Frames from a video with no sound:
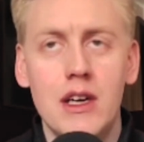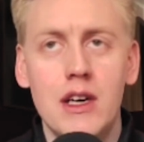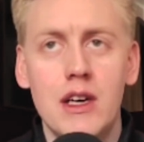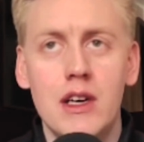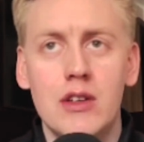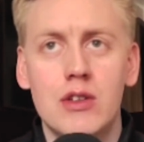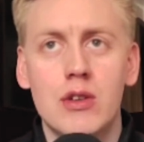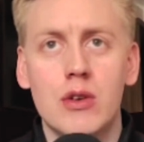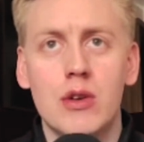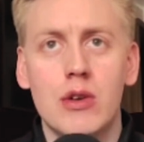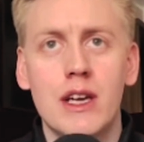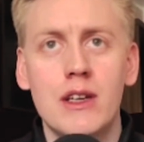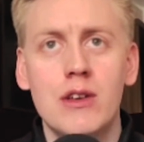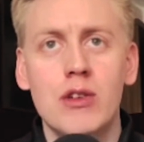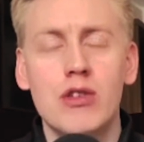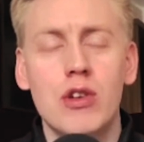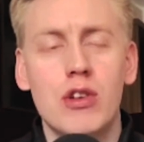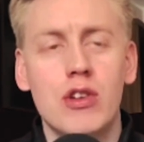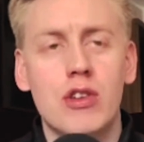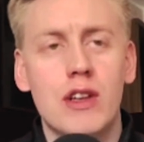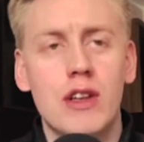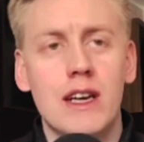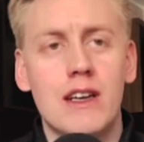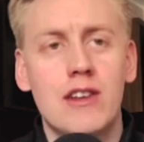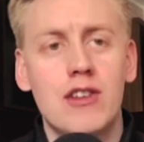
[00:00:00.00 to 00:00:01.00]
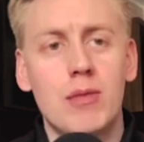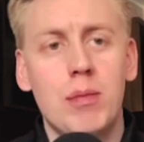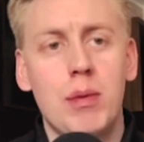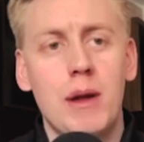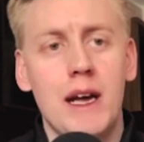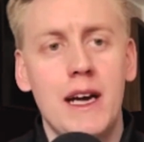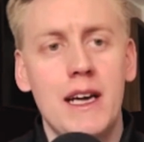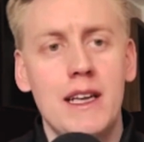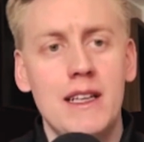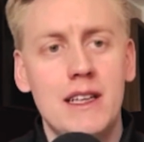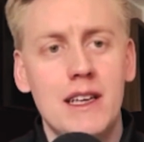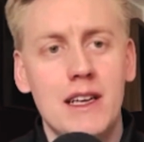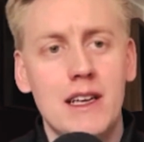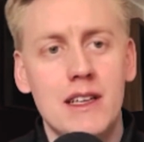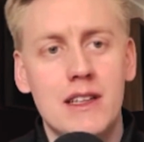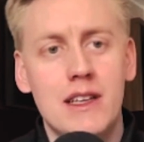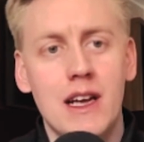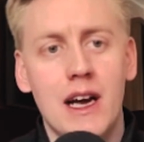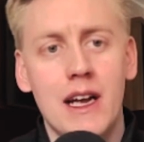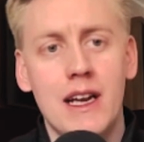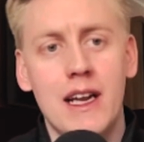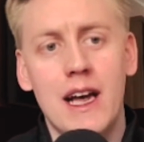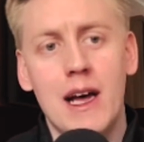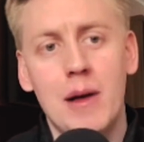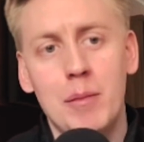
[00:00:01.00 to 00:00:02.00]
So can you just explain the
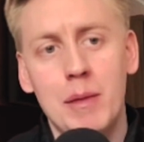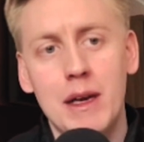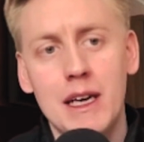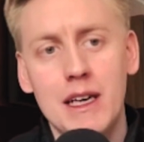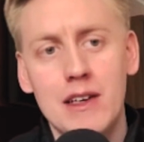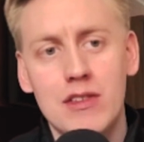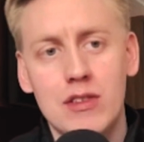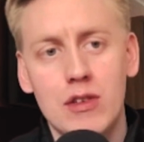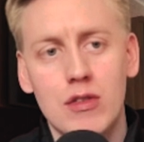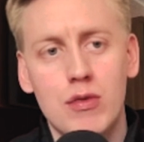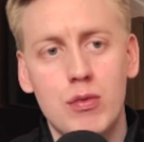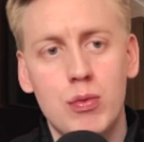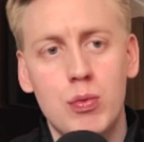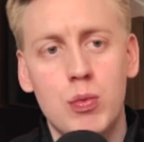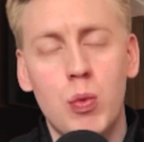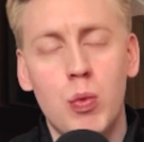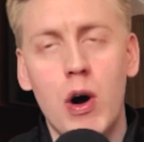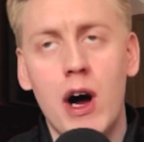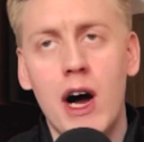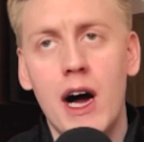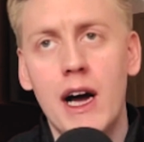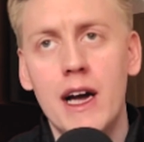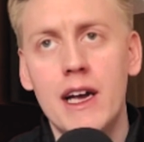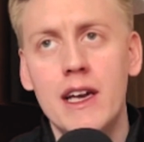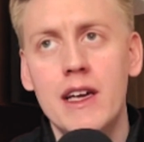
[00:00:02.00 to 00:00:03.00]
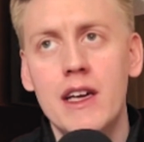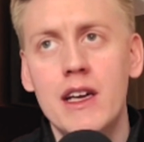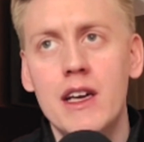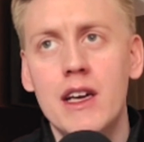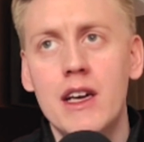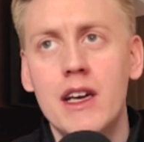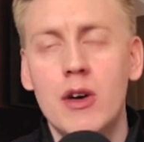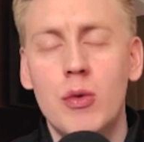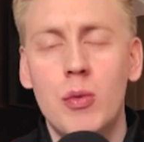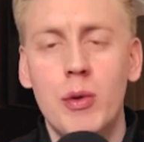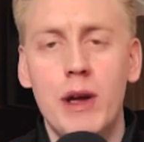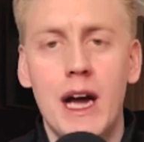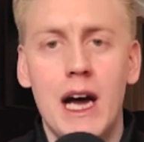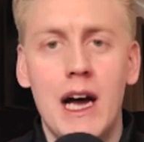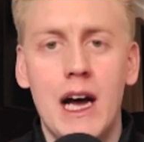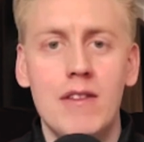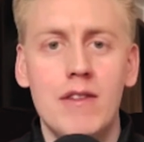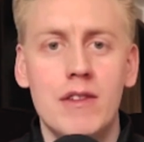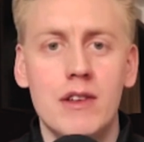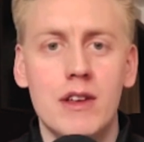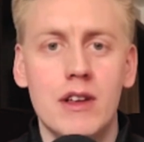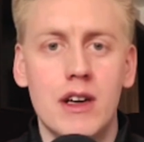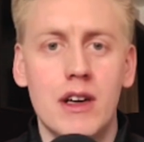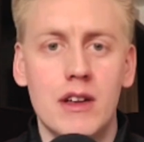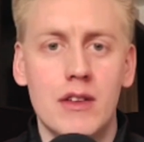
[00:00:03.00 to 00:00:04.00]
dynamics of why we
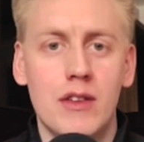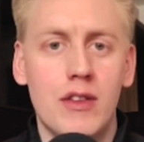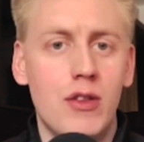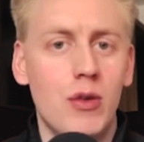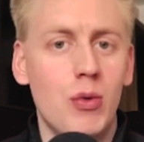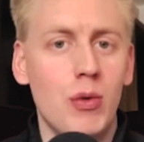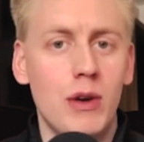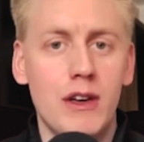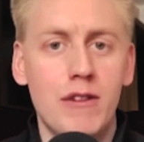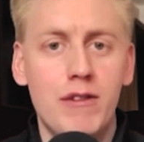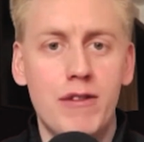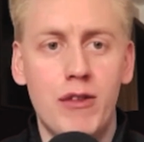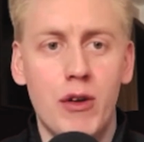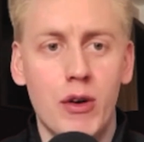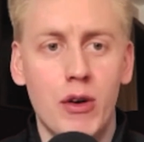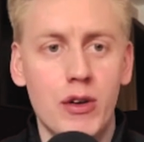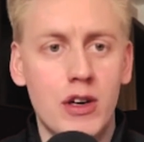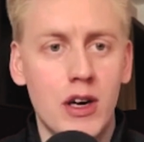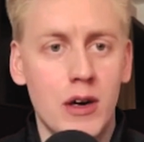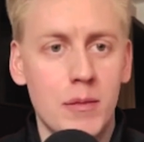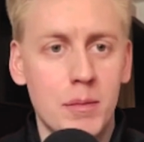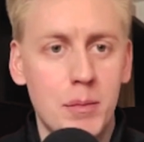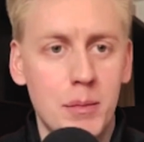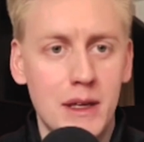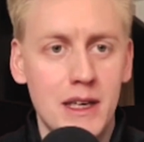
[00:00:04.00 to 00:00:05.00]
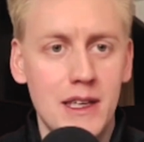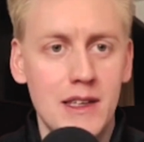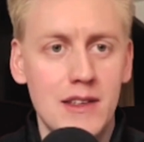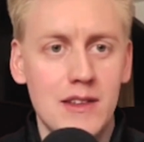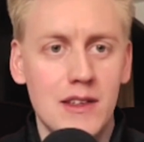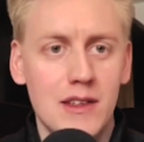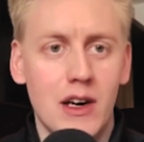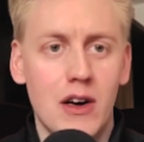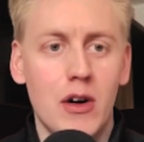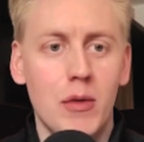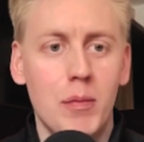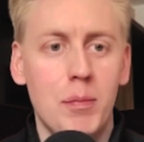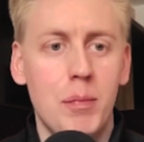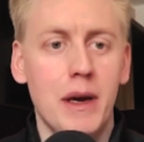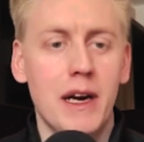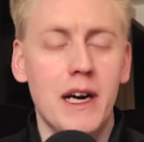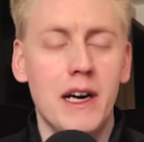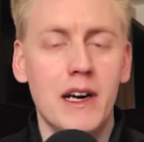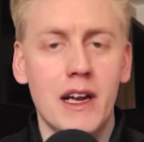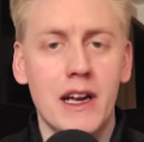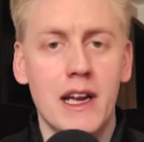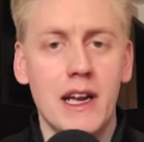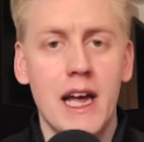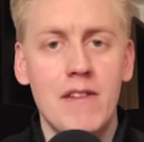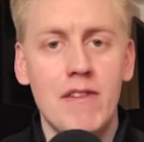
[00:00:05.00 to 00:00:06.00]
have 3-4 companies that are bigger
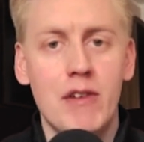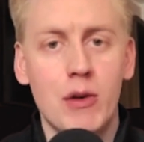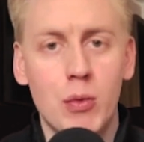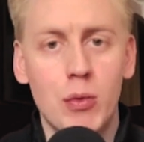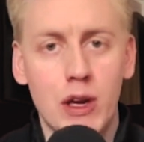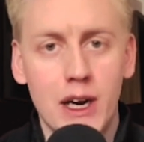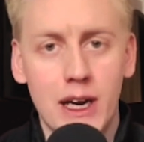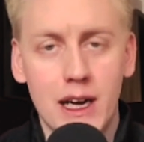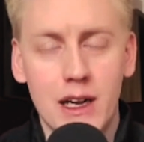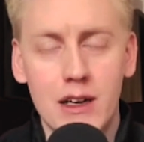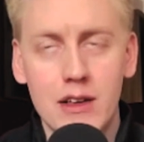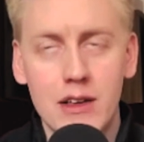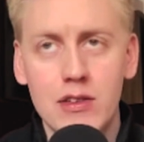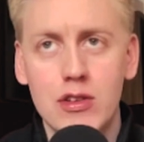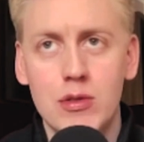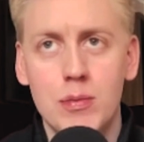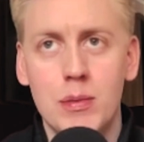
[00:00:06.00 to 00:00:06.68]
than everyone else?